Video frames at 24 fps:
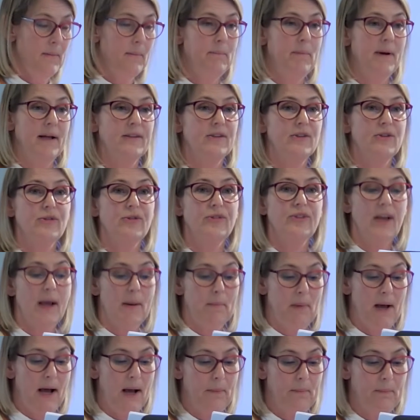but to
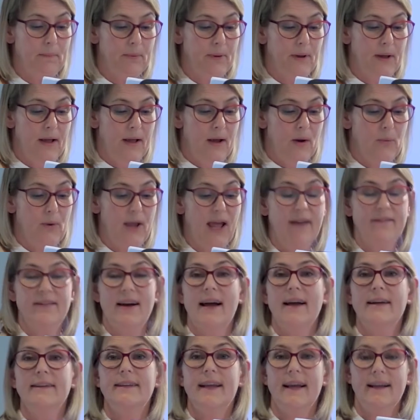sum up, we have
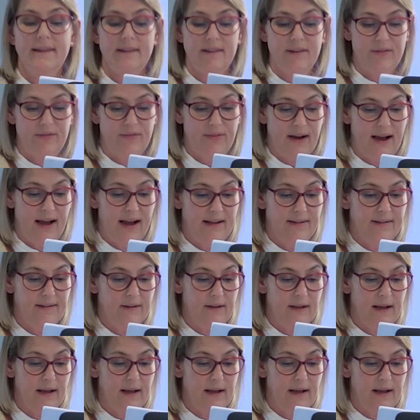identified